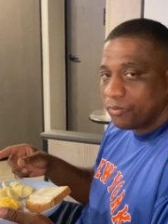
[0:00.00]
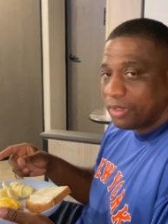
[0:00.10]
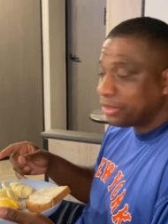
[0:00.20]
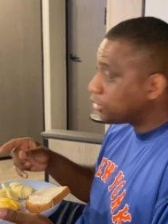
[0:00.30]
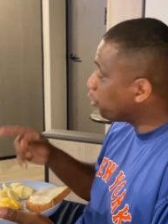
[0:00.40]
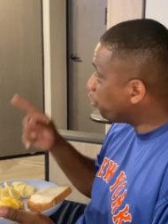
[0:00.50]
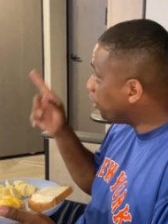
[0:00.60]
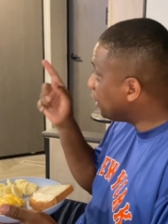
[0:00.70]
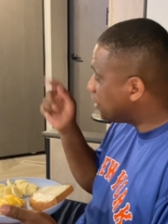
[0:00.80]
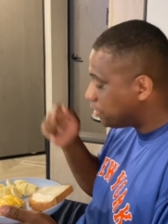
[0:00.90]
That's the
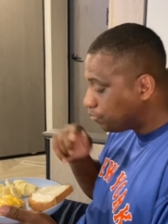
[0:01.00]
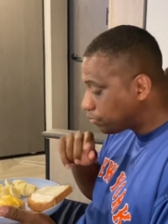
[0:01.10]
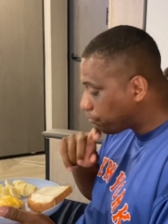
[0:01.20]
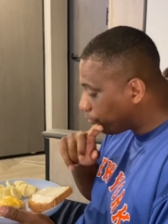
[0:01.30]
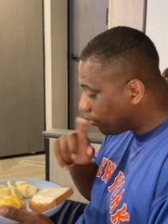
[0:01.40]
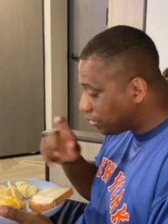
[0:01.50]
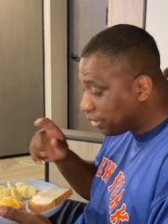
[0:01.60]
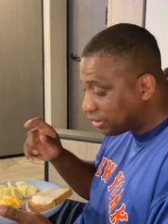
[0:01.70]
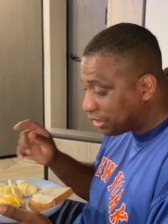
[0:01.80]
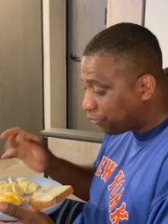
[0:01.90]
fridge. It
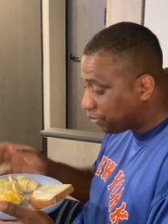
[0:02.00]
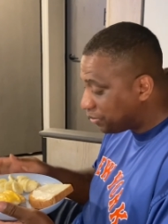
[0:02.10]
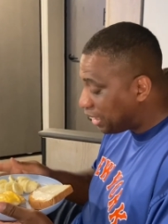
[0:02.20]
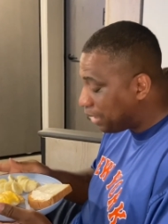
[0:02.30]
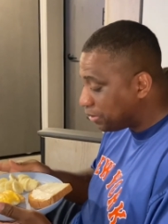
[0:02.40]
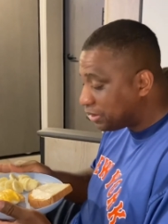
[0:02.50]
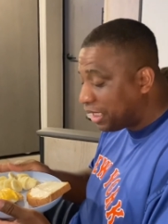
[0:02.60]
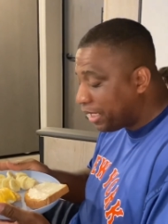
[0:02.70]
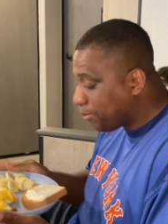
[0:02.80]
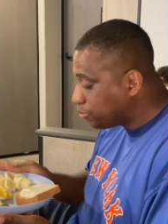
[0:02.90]
does that from time to
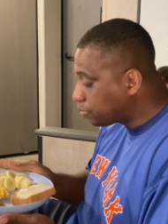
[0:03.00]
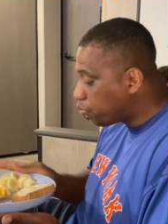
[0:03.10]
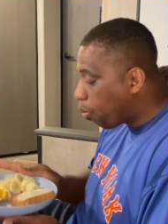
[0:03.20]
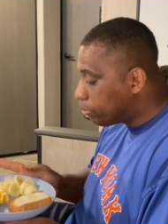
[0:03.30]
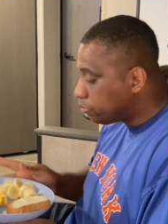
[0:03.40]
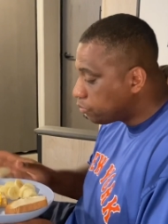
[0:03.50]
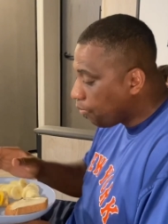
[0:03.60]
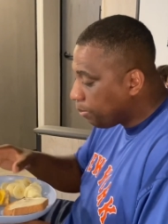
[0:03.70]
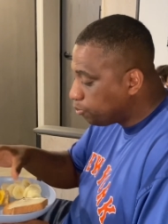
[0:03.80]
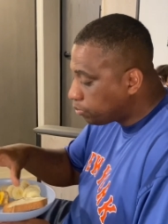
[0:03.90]
time
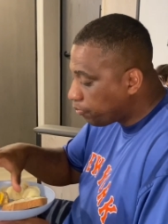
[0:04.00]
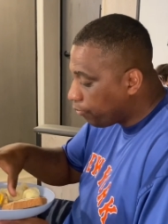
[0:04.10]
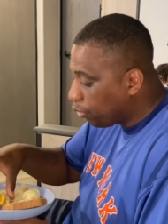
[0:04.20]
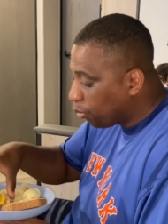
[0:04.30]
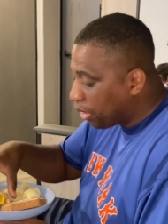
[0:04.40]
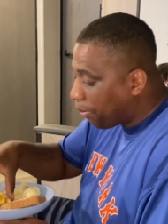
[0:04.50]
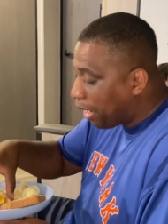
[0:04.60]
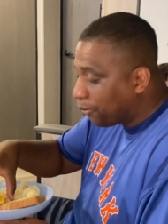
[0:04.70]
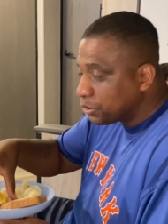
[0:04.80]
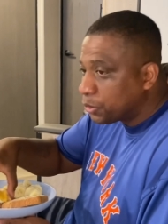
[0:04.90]
when the
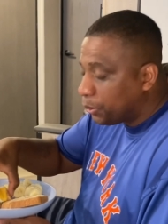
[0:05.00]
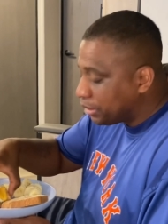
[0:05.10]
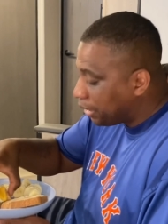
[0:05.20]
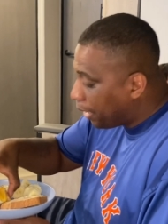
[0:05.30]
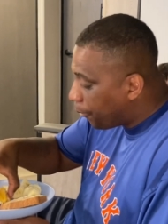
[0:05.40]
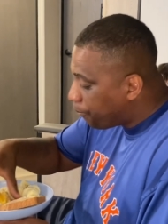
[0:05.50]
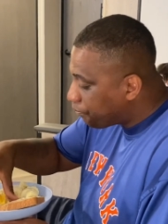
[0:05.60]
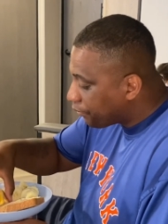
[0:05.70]
power is going down.